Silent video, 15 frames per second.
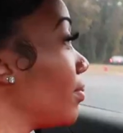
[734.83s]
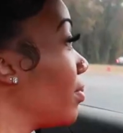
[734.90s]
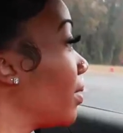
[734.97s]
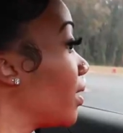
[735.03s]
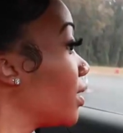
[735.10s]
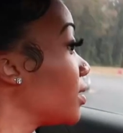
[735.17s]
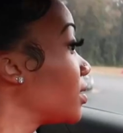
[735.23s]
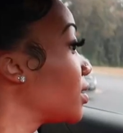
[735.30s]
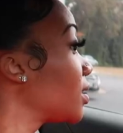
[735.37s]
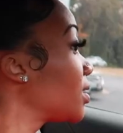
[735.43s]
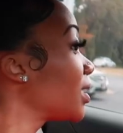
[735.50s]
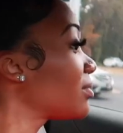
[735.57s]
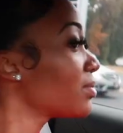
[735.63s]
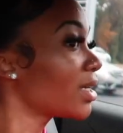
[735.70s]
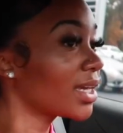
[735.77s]
But
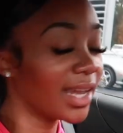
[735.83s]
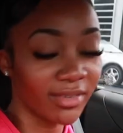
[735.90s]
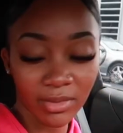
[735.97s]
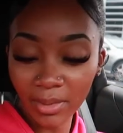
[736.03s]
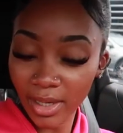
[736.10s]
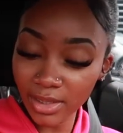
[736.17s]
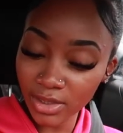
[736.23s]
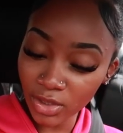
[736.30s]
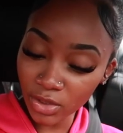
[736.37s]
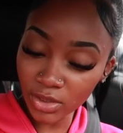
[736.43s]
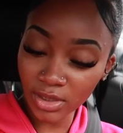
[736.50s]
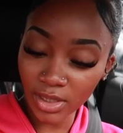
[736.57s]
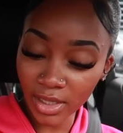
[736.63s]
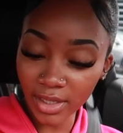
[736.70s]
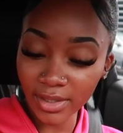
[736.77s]
seems like everybody's here
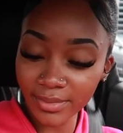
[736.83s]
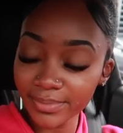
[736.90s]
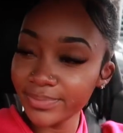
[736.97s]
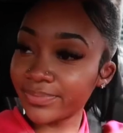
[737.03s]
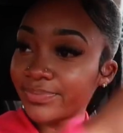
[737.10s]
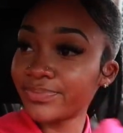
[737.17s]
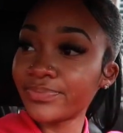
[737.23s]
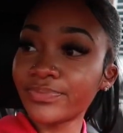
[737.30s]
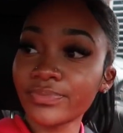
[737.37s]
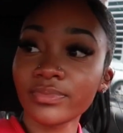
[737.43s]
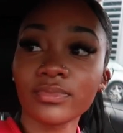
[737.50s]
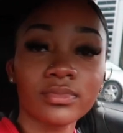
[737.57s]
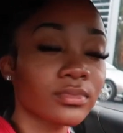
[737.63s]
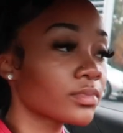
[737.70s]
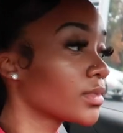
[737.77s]
today.
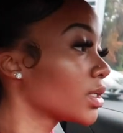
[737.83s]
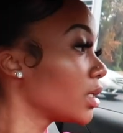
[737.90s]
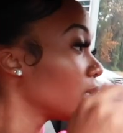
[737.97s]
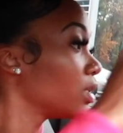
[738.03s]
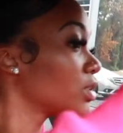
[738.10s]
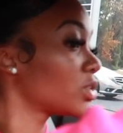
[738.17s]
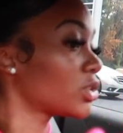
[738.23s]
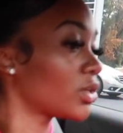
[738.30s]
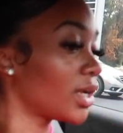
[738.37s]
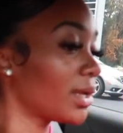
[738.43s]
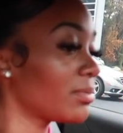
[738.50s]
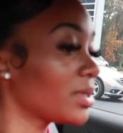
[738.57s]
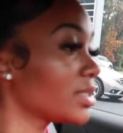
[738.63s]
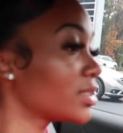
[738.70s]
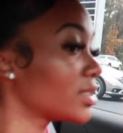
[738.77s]
So that
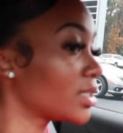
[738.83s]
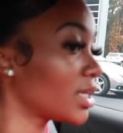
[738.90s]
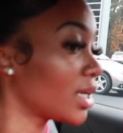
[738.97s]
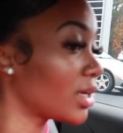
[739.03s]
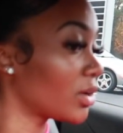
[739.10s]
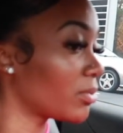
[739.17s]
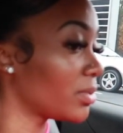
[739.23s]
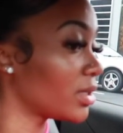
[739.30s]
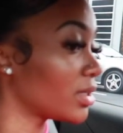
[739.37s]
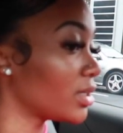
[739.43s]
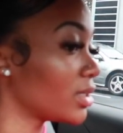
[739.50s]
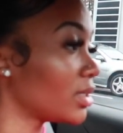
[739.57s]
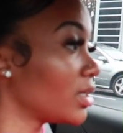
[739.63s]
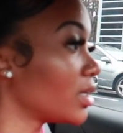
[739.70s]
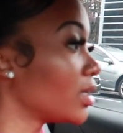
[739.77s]
means today gonna be a
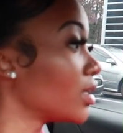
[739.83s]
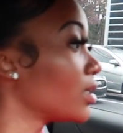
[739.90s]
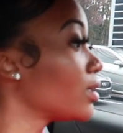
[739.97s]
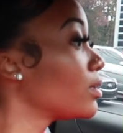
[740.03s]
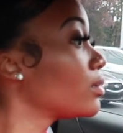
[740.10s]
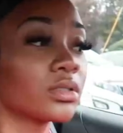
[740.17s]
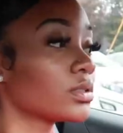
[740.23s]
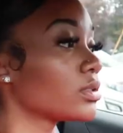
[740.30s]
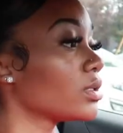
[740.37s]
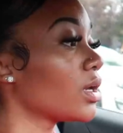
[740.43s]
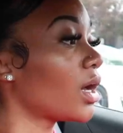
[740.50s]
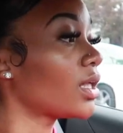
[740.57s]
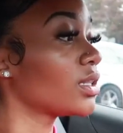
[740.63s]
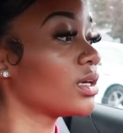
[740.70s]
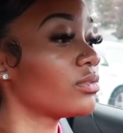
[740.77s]
good day.
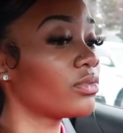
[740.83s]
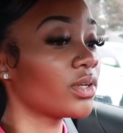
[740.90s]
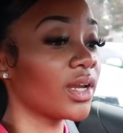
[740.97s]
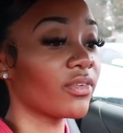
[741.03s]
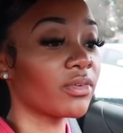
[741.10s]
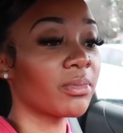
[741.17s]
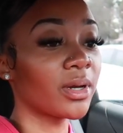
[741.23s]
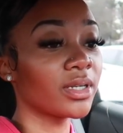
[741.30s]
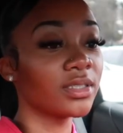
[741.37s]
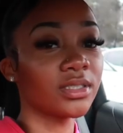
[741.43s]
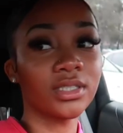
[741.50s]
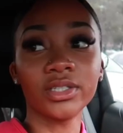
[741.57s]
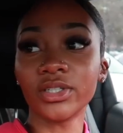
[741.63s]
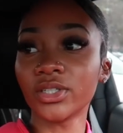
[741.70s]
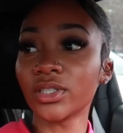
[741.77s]
I love when everybody's
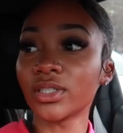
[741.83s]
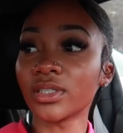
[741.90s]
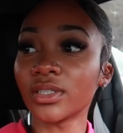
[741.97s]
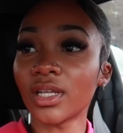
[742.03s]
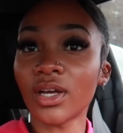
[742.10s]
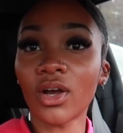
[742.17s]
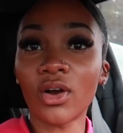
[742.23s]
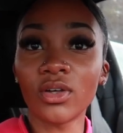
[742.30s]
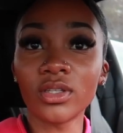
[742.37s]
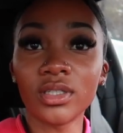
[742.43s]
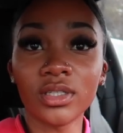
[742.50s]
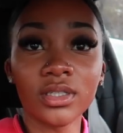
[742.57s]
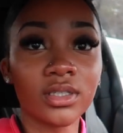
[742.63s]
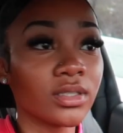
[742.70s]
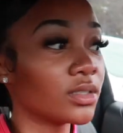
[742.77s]
here, like all
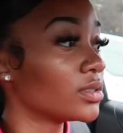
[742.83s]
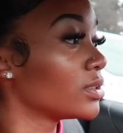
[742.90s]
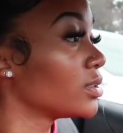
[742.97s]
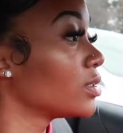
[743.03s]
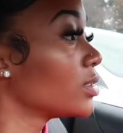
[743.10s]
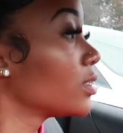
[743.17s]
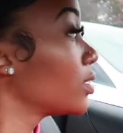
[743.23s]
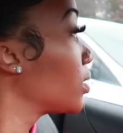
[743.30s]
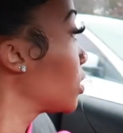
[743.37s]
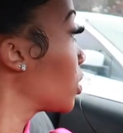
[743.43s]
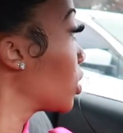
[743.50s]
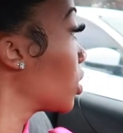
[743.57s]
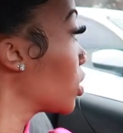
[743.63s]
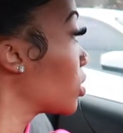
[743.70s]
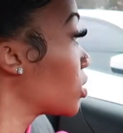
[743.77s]
the
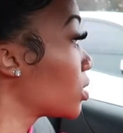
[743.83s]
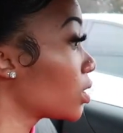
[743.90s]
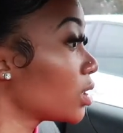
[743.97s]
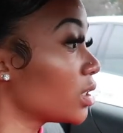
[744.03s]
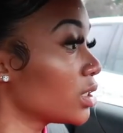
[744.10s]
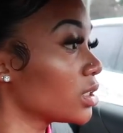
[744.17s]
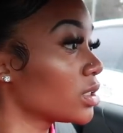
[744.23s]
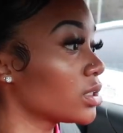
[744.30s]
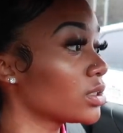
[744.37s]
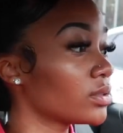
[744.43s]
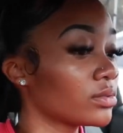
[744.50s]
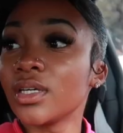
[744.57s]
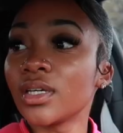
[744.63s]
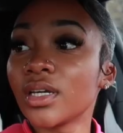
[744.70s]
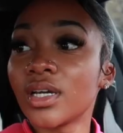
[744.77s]
girls are here,
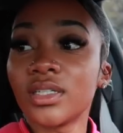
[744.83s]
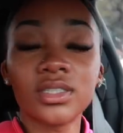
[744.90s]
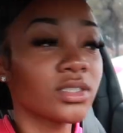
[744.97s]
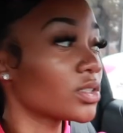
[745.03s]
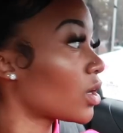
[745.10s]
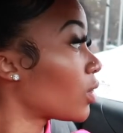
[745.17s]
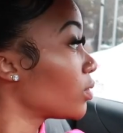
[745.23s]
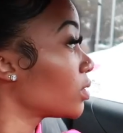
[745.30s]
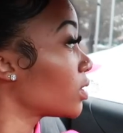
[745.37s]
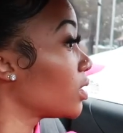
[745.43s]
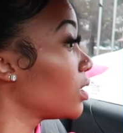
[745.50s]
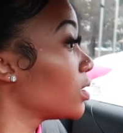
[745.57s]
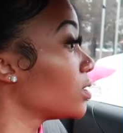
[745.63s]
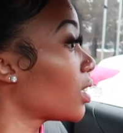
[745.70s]
cause it's always a good